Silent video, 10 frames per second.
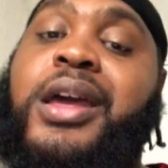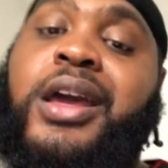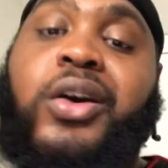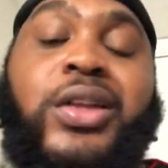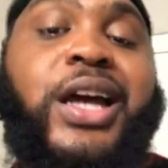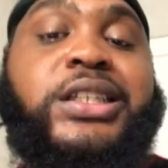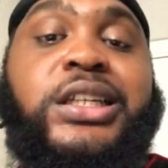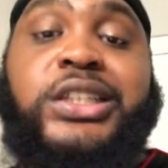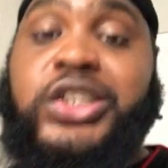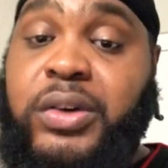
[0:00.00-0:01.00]
Go down to the
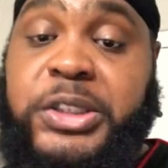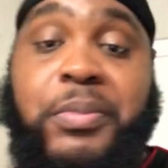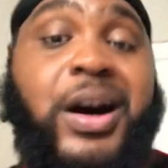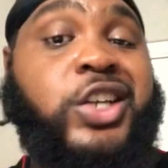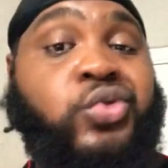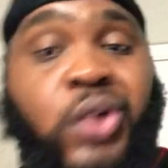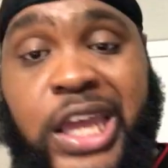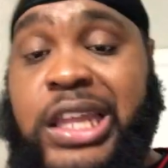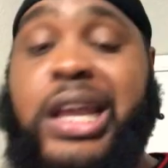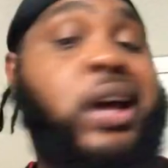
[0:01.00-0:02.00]
description box right
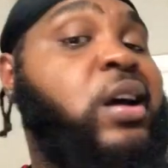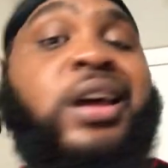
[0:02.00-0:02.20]
now.